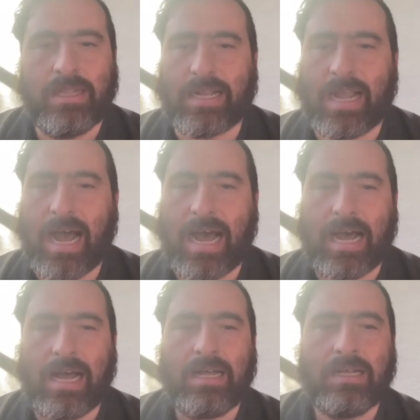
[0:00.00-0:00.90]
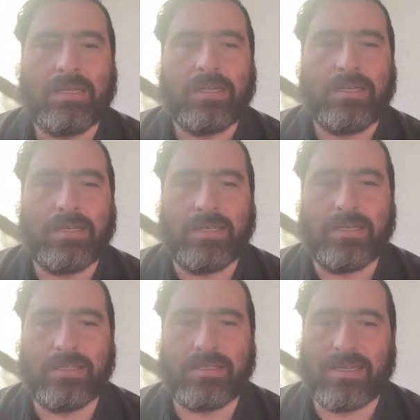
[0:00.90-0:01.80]
The ka
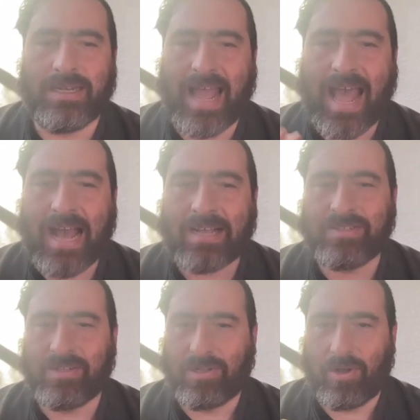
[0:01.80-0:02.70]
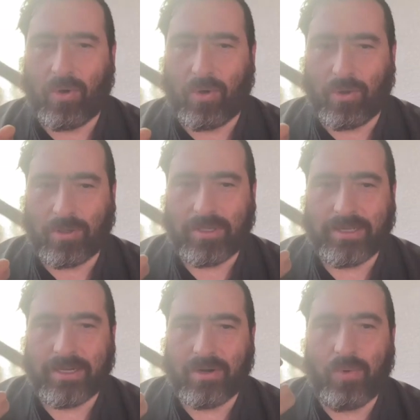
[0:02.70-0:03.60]
is an axle hole
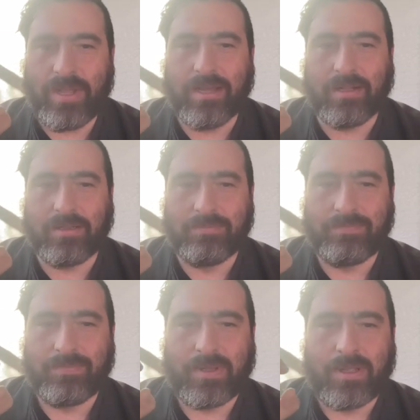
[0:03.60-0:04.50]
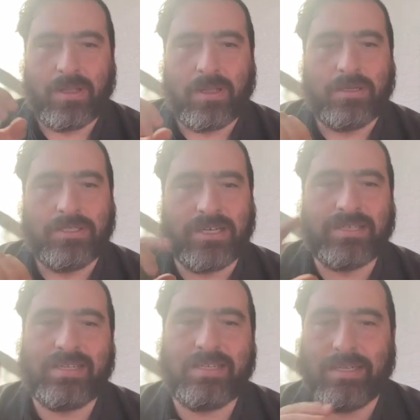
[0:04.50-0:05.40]
in a wheel,
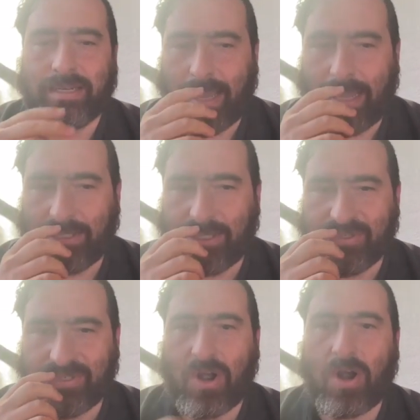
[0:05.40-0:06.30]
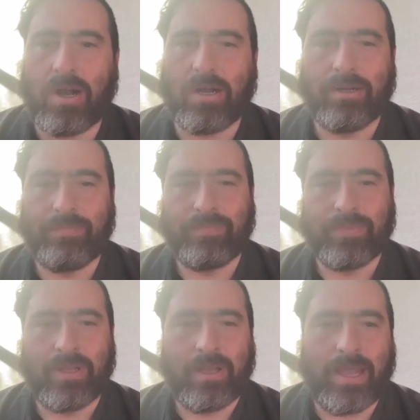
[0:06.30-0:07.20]
just as in Keichu's cart.
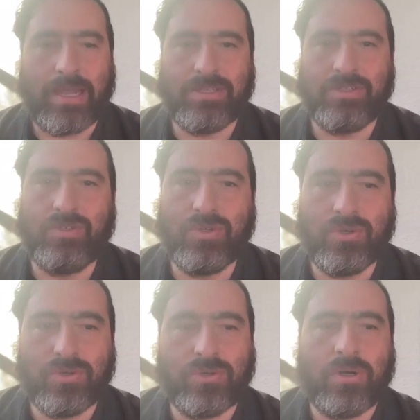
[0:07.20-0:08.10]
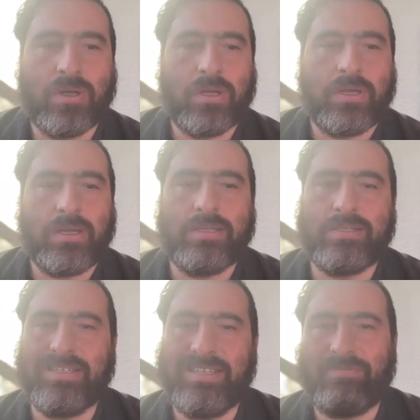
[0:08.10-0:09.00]
And du
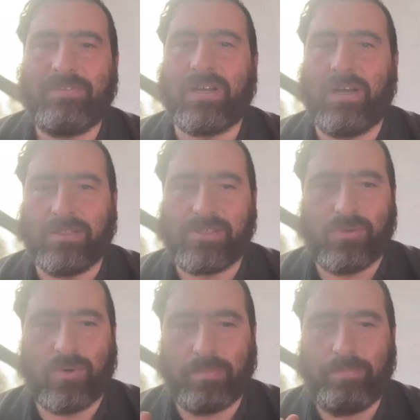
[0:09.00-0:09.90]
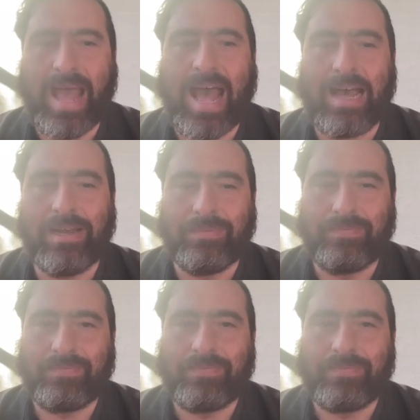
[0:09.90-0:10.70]
is difficult or bad.